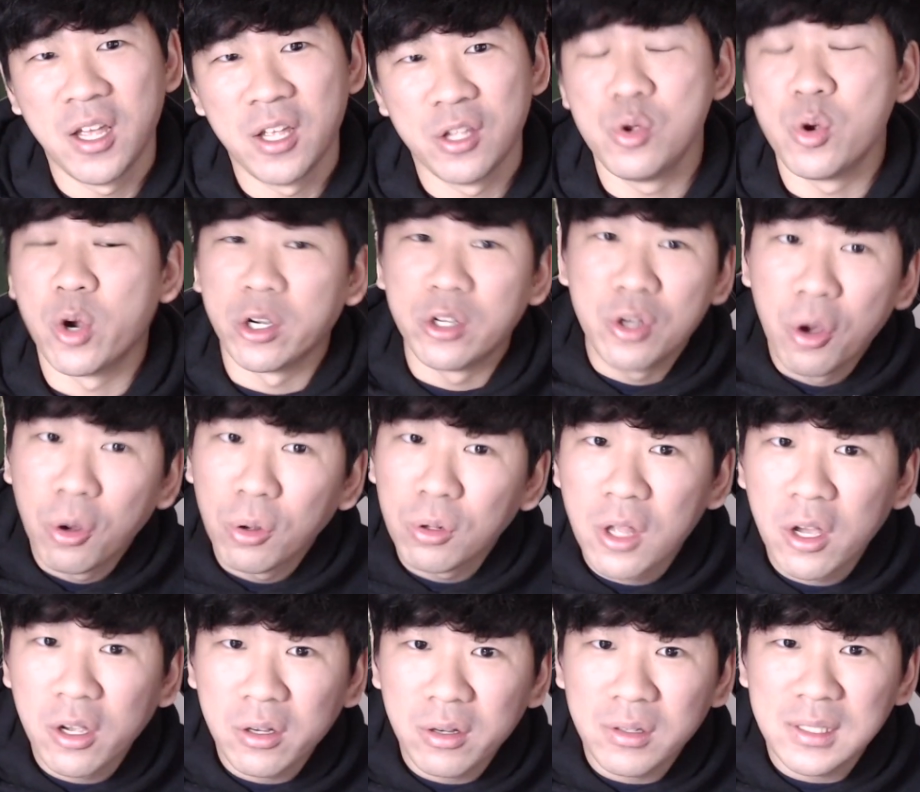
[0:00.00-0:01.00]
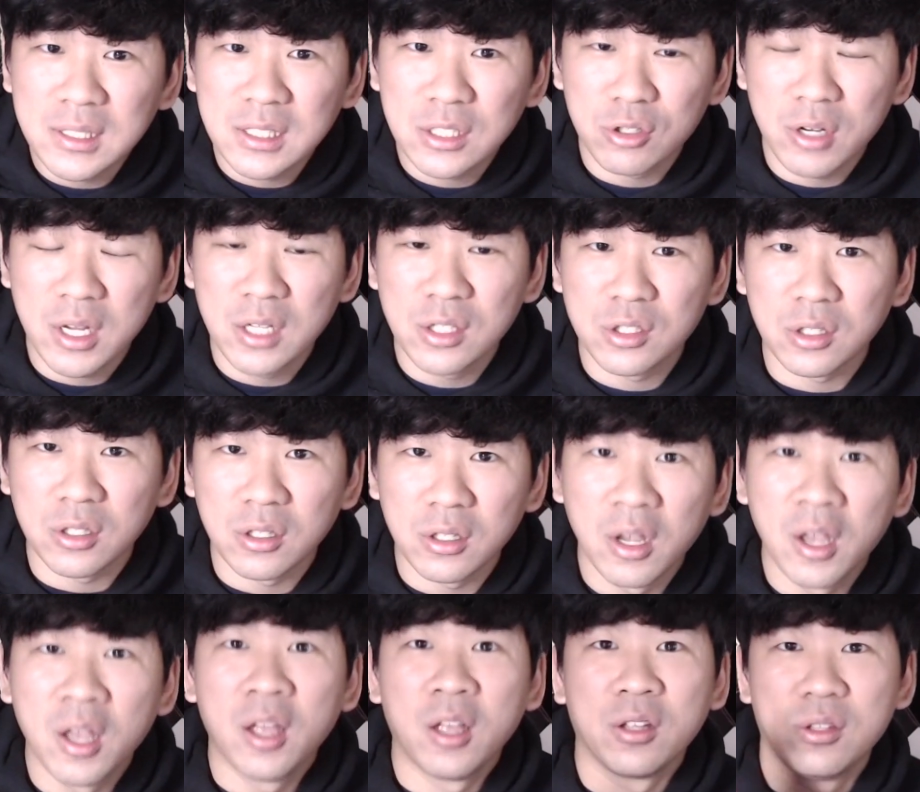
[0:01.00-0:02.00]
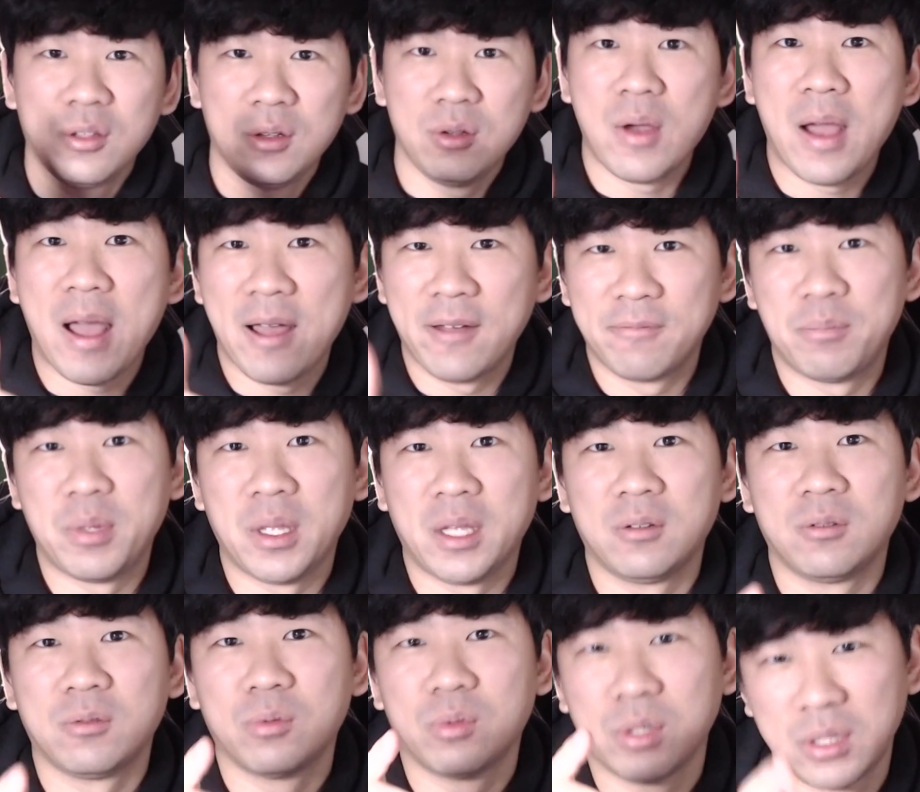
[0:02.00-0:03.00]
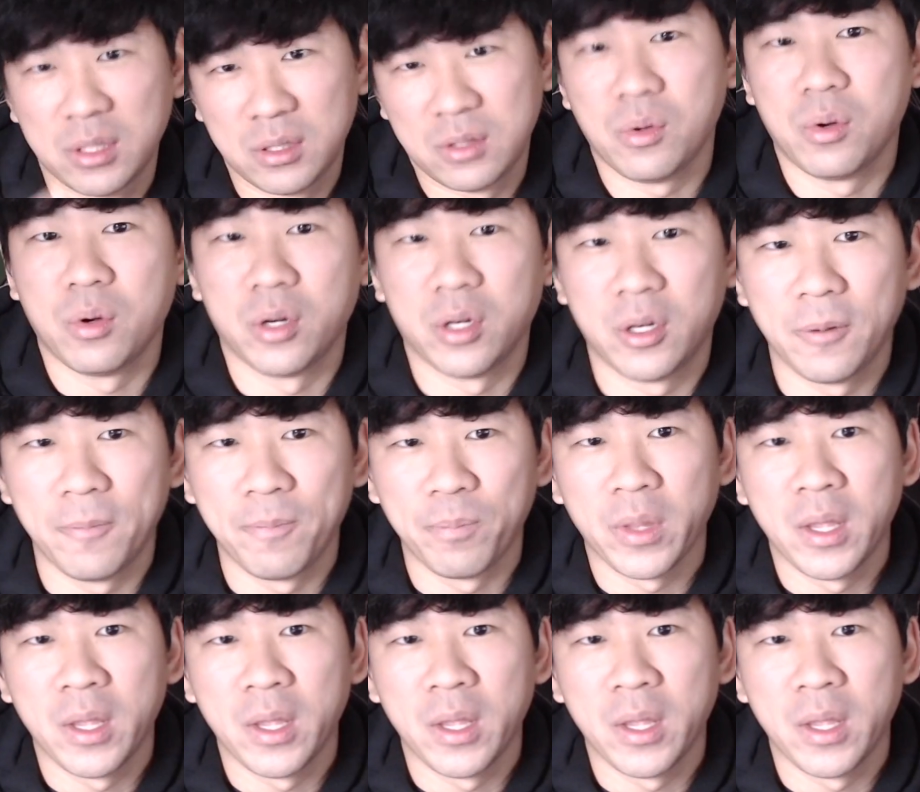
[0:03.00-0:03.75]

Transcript: You are no longer a stranger. You have been restored.